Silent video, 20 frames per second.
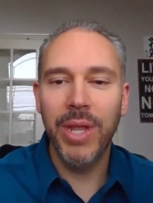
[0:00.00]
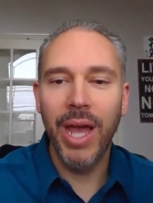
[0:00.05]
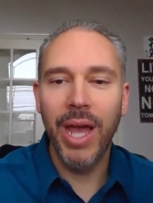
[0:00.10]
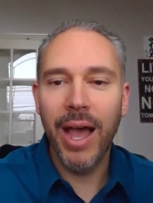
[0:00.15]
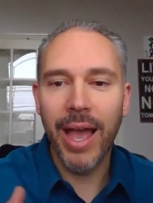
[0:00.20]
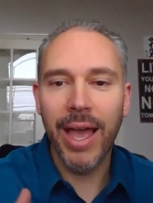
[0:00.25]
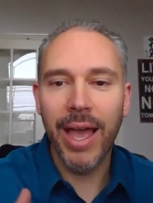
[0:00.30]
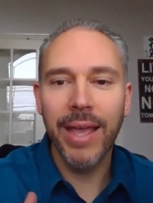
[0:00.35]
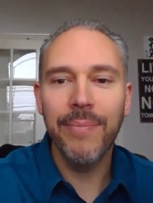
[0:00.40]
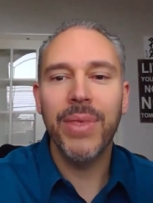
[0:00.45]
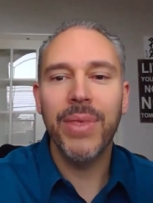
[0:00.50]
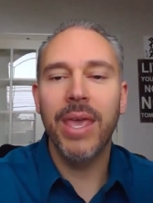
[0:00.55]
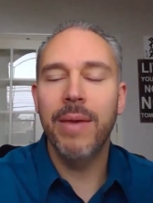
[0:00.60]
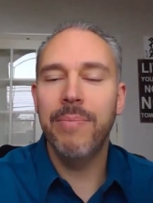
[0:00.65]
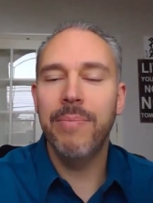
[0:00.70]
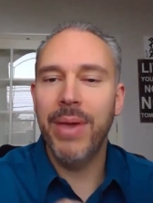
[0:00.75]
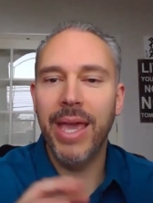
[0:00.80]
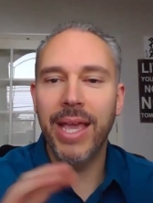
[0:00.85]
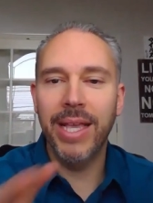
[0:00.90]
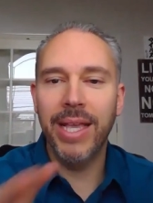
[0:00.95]
die
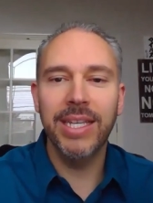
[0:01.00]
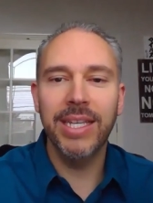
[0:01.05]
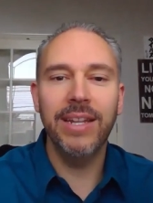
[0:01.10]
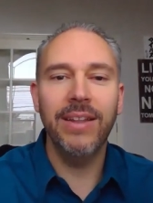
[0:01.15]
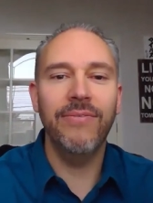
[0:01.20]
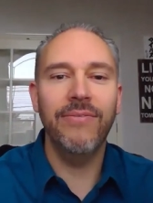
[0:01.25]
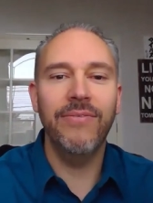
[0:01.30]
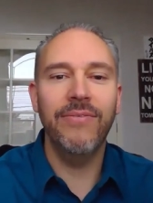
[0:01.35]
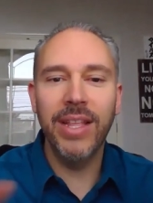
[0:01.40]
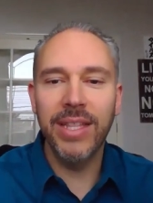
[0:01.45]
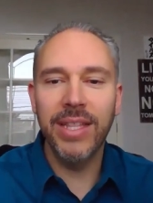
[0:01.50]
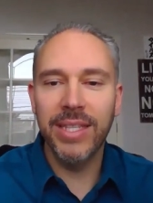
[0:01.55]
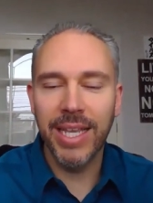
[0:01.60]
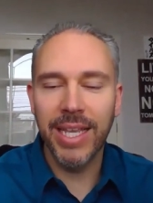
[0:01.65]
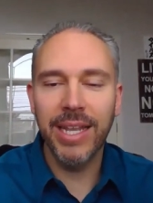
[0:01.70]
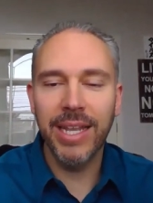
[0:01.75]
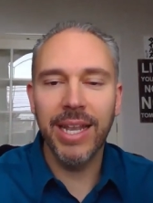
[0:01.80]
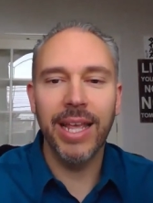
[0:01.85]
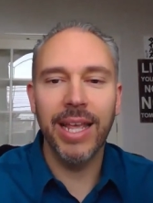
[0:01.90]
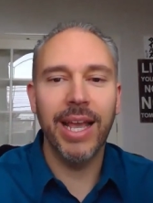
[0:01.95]
it pays in it funds
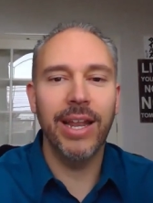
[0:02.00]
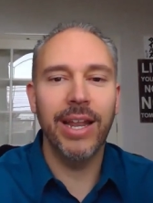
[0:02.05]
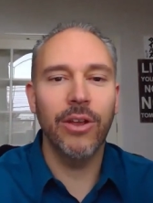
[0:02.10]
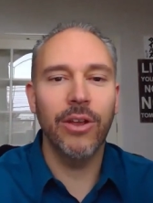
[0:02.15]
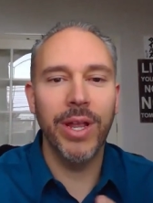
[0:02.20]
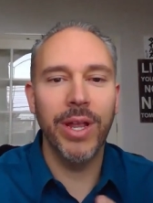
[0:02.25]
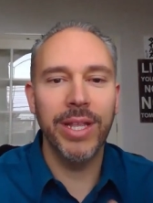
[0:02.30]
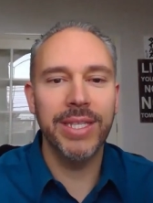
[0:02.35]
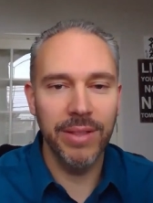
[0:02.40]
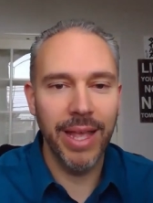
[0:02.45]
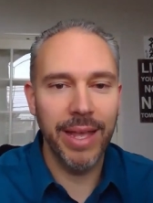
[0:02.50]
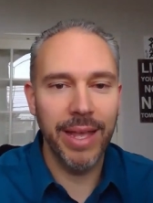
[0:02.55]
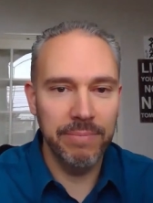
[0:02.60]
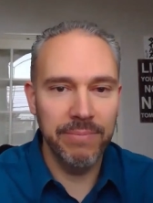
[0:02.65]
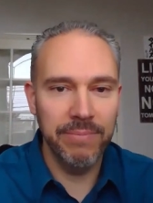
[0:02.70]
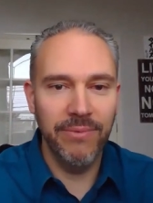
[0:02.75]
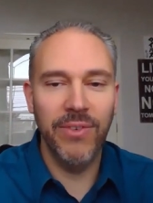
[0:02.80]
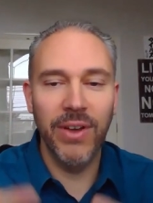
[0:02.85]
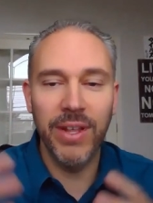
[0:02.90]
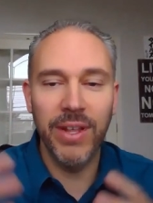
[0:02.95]
it it kind of creates that
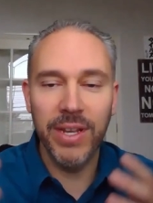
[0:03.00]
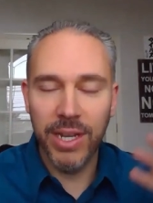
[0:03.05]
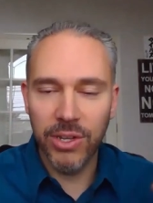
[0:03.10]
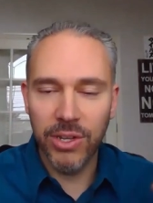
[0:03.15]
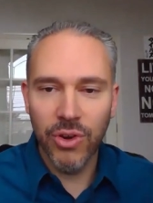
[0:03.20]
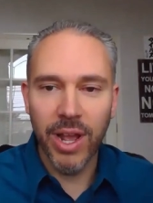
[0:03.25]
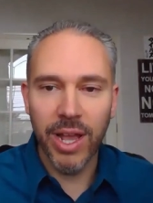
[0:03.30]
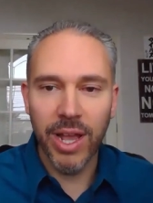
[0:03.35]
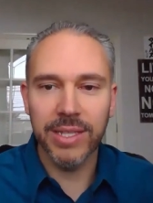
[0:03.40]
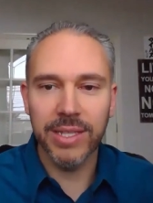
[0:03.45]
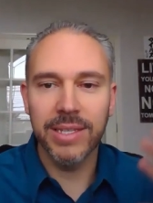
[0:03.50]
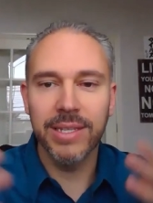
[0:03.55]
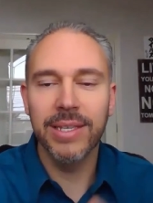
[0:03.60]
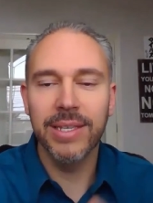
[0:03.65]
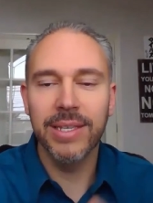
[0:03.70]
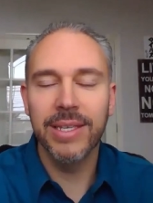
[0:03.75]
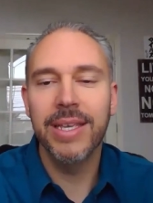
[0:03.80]
funded trust